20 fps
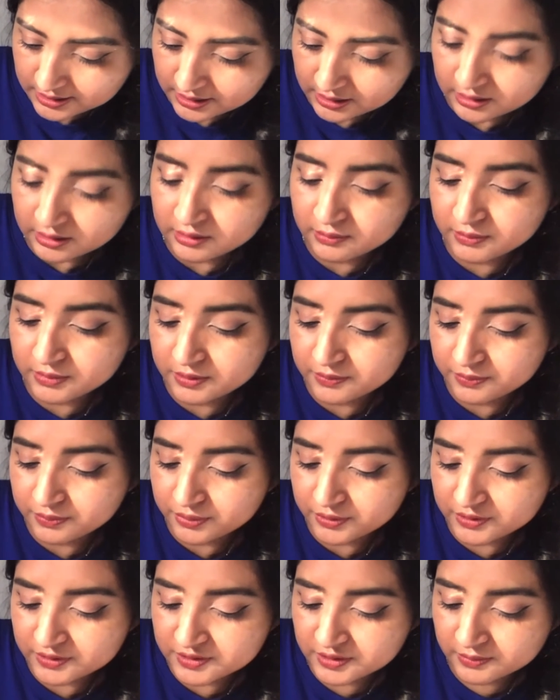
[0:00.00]
I'm going to
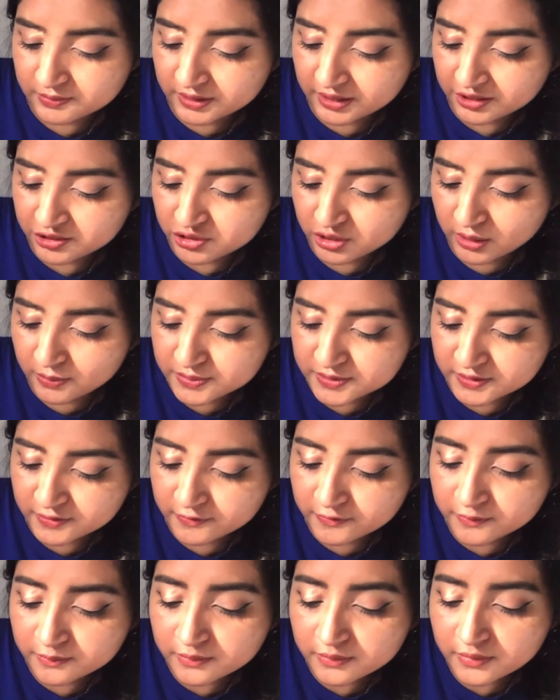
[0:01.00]
put some drops of
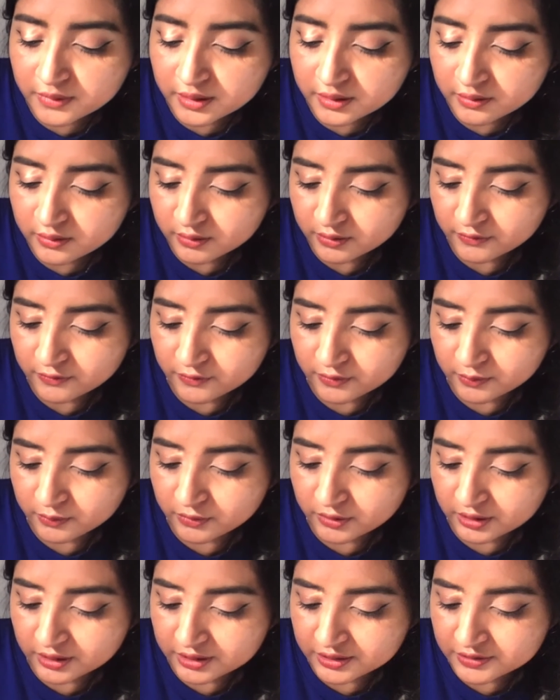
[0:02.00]
milk from
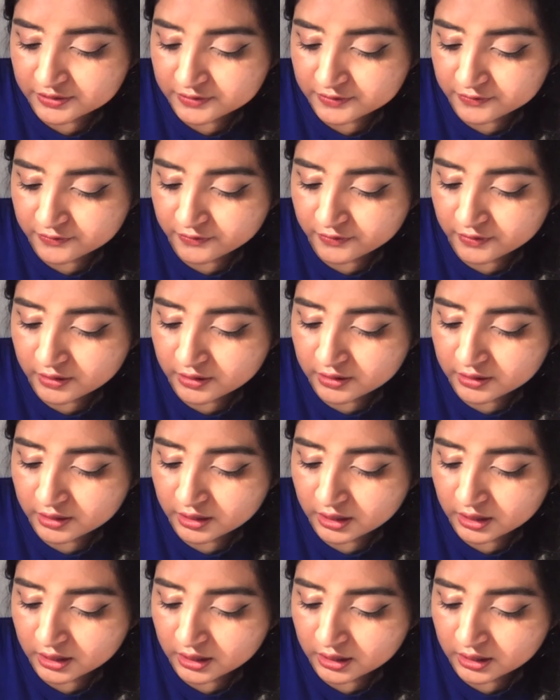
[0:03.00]
where it's
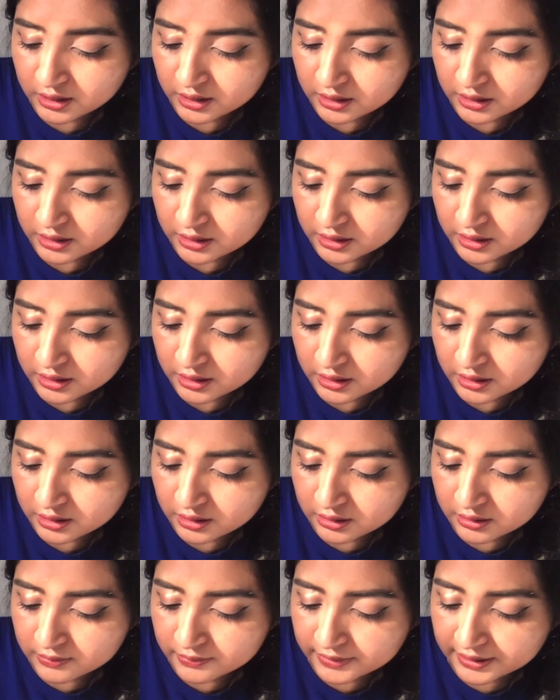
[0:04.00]
falling
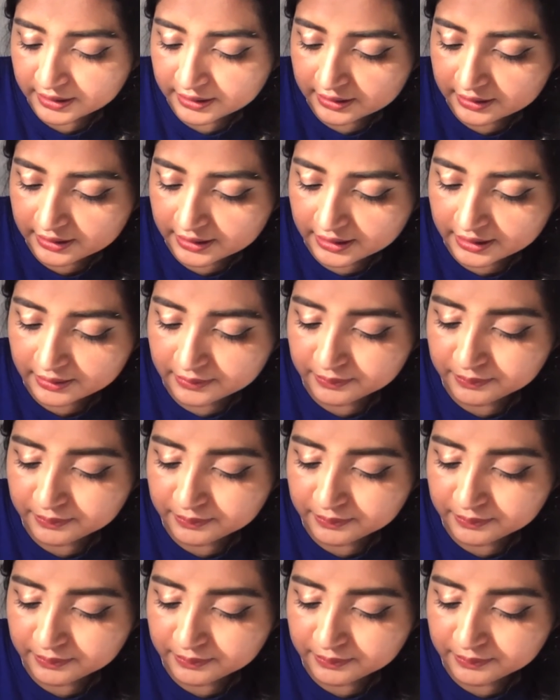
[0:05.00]
on my lap.